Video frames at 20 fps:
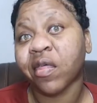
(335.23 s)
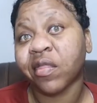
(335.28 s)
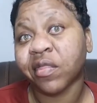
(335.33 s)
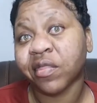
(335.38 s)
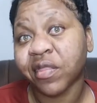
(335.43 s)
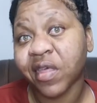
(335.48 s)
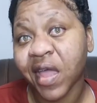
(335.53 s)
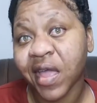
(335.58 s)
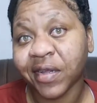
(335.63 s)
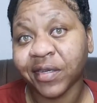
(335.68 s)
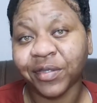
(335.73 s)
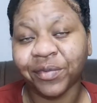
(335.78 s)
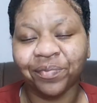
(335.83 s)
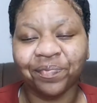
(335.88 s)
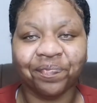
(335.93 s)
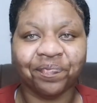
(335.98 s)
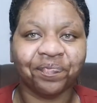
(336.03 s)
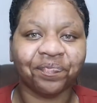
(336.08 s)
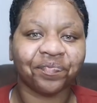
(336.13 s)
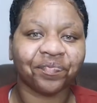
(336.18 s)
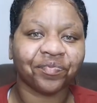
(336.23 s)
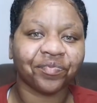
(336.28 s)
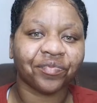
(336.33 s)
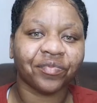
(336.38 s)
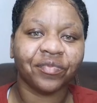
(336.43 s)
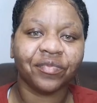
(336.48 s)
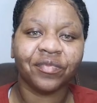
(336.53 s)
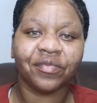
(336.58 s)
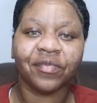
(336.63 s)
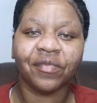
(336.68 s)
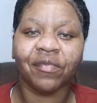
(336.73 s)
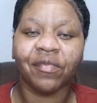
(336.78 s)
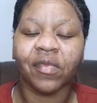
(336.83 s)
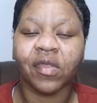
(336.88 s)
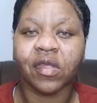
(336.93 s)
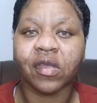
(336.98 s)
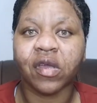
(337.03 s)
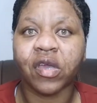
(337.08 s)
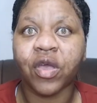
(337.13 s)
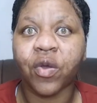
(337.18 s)
Then,
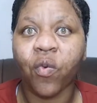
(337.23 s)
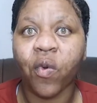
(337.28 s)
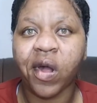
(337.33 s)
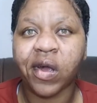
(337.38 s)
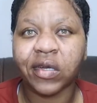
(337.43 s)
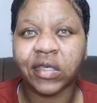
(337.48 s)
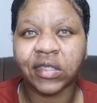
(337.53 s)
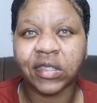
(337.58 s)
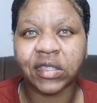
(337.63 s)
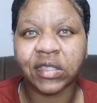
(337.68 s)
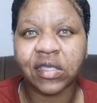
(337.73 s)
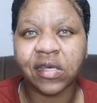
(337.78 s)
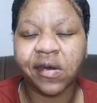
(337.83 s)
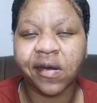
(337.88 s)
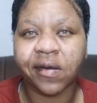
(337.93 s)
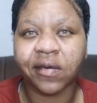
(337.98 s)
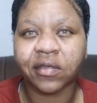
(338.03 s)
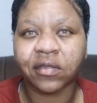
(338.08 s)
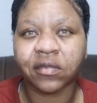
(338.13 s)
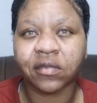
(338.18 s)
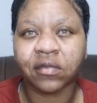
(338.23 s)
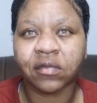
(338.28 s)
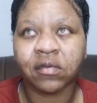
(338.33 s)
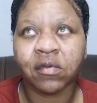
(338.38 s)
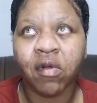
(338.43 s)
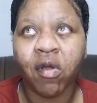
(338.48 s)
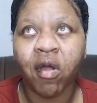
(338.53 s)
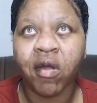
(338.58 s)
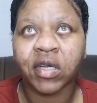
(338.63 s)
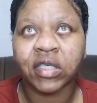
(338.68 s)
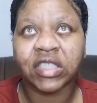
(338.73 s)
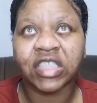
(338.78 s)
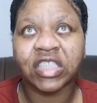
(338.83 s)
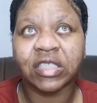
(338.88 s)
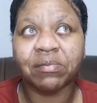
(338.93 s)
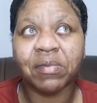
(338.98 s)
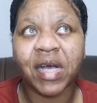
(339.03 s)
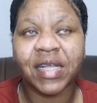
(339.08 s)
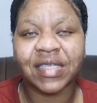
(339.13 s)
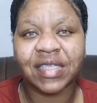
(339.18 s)
it was
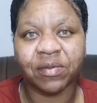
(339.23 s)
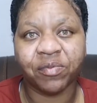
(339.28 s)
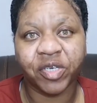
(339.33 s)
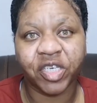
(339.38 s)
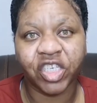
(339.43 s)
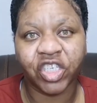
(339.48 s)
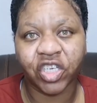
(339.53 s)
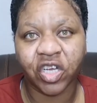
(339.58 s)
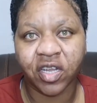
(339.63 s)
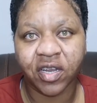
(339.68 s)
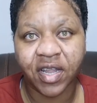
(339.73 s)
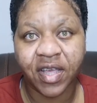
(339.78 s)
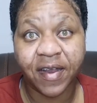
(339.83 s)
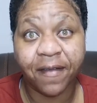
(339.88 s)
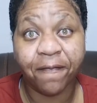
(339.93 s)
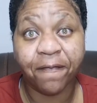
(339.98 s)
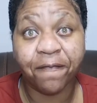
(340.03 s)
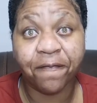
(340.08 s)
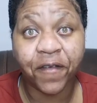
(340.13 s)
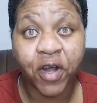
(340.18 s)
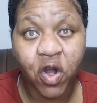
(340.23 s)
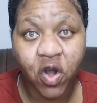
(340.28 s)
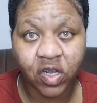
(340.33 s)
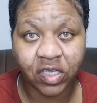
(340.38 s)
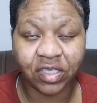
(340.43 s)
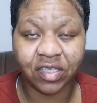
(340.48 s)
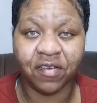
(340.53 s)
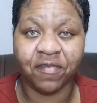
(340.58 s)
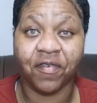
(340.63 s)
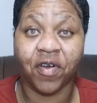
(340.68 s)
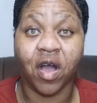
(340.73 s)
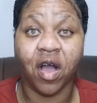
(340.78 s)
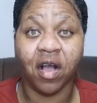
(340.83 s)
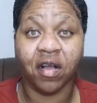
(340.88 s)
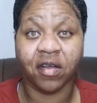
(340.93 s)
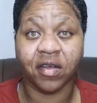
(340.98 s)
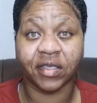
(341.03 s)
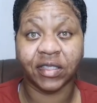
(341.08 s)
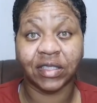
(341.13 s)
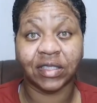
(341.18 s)
Emancipation Day, the 1st of
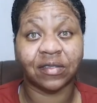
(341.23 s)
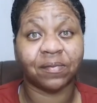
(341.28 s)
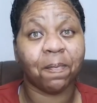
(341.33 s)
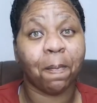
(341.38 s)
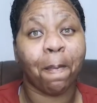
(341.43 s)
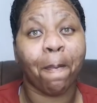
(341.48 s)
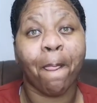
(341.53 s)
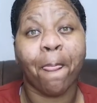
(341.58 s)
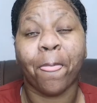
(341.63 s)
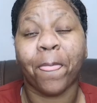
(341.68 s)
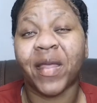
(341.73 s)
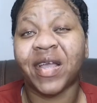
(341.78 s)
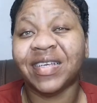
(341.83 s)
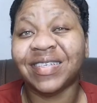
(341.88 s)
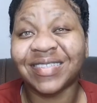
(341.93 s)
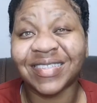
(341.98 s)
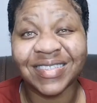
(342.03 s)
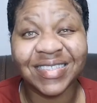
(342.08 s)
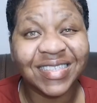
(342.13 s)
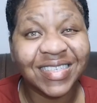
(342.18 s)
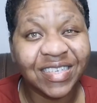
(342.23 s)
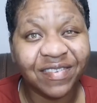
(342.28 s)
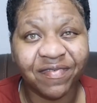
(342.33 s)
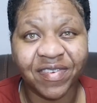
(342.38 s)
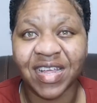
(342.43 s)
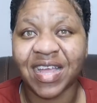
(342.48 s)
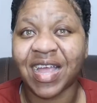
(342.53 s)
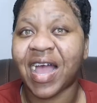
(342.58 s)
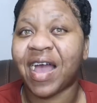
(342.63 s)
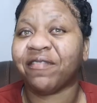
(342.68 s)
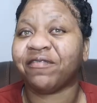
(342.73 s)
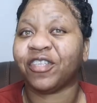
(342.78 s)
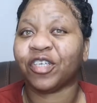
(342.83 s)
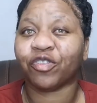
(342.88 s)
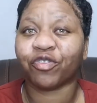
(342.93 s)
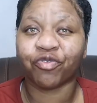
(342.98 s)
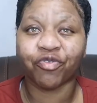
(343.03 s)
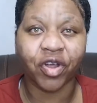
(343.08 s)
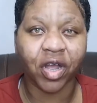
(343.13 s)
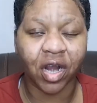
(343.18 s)
August, in the evening
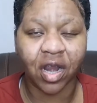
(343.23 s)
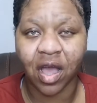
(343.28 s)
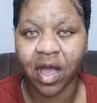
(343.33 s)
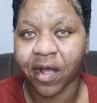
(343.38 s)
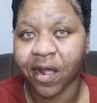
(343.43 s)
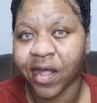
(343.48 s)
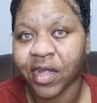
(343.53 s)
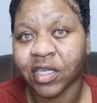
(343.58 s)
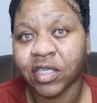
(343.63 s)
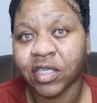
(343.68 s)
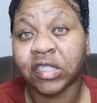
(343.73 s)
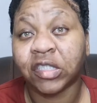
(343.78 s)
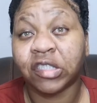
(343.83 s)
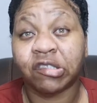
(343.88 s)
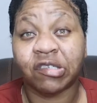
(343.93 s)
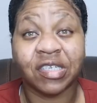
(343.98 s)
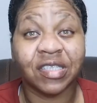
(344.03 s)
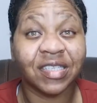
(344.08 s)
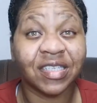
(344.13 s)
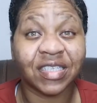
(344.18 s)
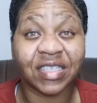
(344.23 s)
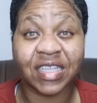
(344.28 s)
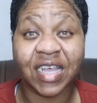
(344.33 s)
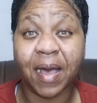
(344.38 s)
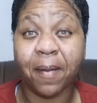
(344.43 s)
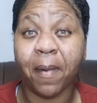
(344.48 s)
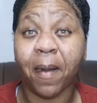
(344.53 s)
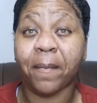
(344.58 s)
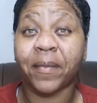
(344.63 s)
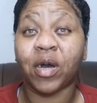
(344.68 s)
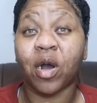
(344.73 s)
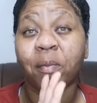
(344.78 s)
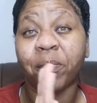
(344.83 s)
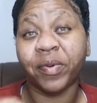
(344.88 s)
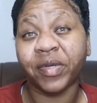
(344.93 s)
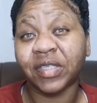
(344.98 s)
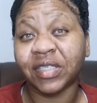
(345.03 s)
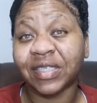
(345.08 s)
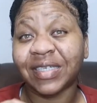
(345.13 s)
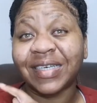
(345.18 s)
after 3 o'clock. Now, at this time, I'm
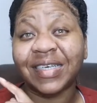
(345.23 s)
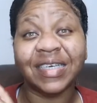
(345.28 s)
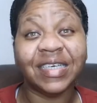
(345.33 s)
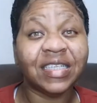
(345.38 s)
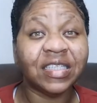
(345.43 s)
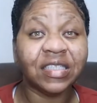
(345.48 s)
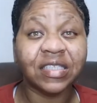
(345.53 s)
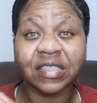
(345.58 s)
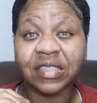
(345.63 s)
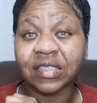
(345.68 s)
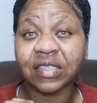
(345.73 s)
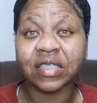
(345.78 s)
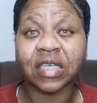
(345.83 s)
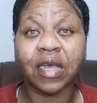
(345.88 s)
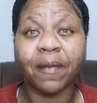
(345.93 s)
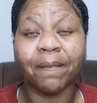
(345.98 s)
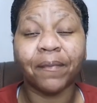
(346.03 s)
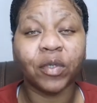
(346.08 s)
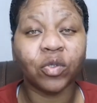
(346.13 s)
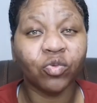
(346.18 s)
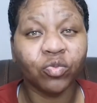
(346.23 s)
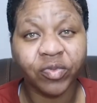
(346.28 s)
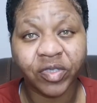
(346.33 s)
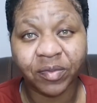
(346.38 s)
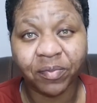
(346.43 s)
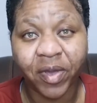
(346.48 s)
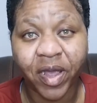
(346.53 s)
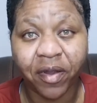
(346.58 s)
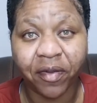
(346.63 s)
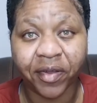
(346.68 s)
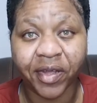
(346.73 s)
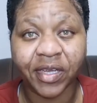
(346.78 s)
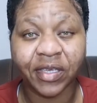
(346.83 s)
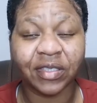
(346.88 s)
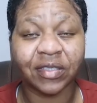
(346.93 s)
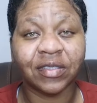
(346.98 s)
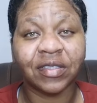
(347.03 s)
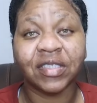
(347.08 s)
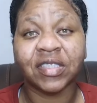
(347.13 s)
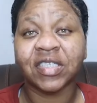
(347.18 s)
up in the hills in
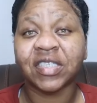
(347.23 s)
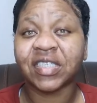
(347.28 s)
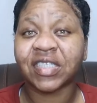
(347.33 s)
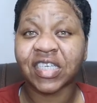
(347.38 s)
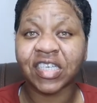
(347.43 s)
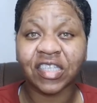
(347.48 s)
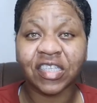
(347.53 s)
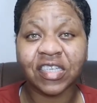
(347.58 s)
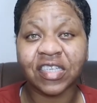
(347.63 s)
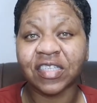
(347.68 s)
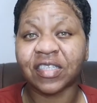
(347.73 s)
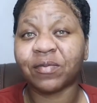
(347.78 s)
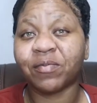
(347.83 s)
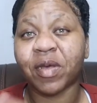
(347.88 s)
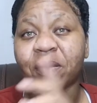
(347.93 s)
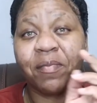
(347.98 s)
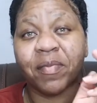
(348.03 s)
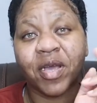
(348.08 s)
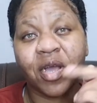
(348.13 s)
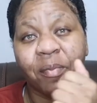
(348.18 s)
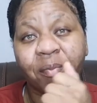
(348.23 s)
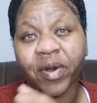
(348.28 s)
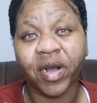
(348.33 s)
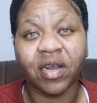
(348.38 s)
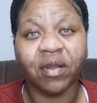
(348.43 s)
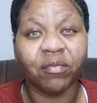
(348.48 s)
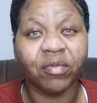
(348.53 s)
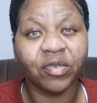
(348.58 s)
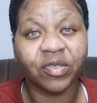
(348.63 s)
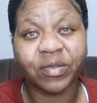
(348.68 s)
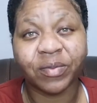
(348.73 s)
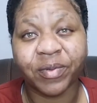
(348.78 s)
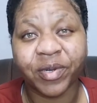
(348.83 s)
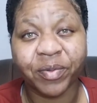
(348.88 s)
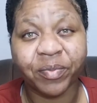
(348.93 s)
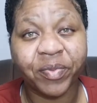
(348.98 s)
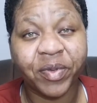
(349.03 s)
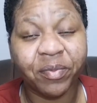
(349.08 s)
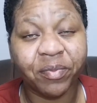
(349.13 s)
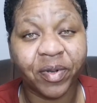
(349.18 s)
Bloomsbury, St. Elizabeth. Big up all the
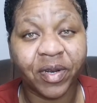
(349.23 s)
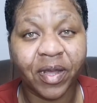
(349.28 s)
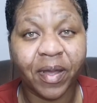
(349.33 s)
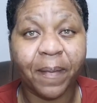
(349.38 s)
Bloomsbury people.